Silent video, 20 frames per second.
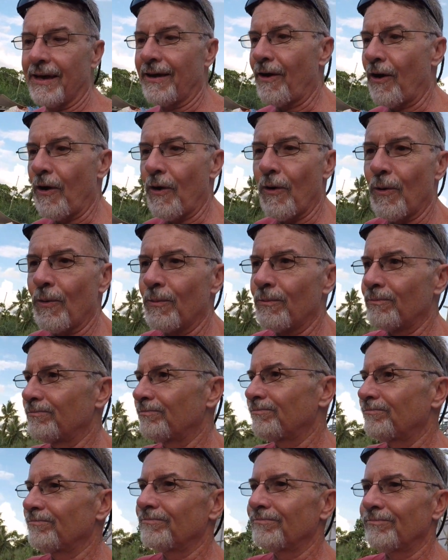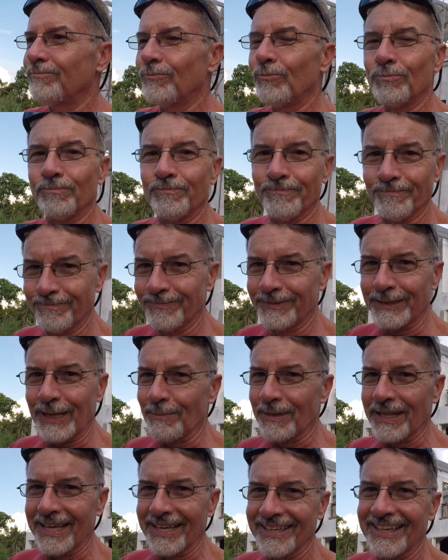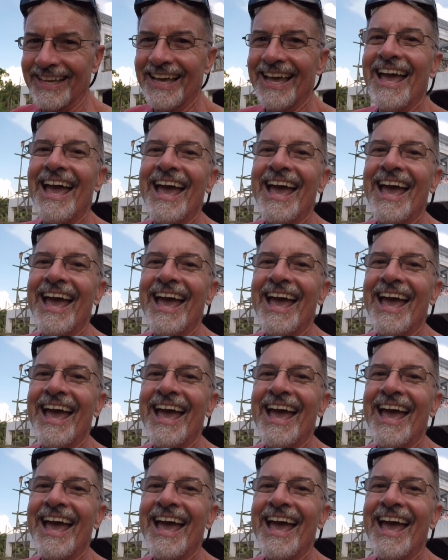Home something,